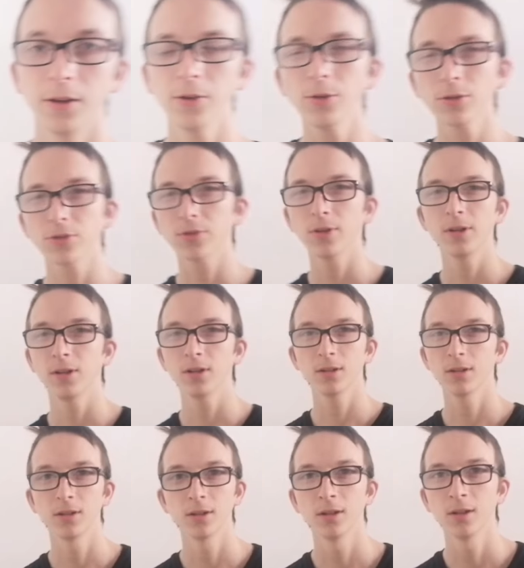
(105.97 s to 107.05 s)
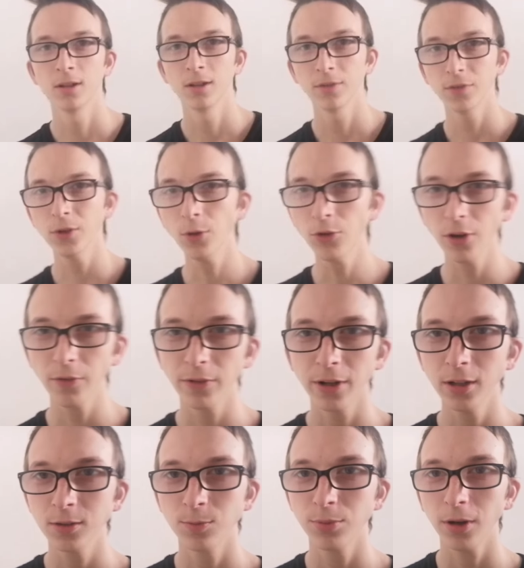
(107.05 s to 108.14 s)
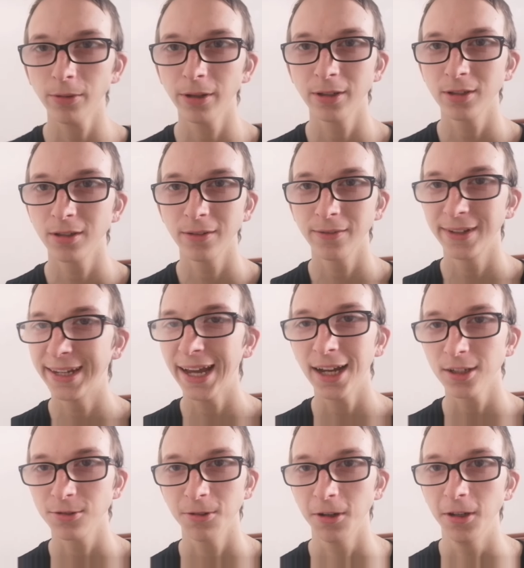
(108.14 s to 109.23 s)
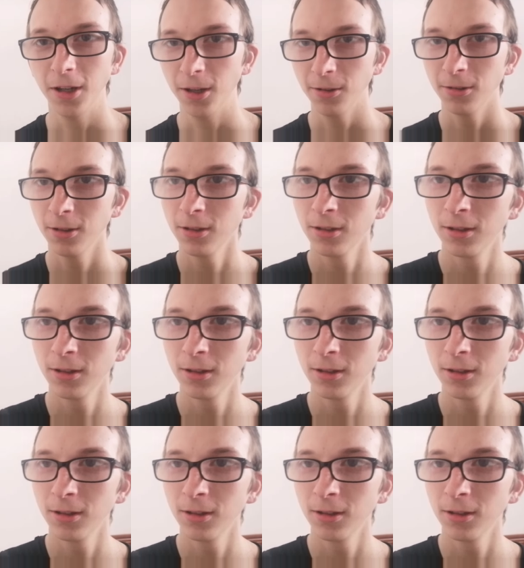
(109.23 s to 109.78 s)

You know what's funny? Future EvanGuide's probably gassed right now.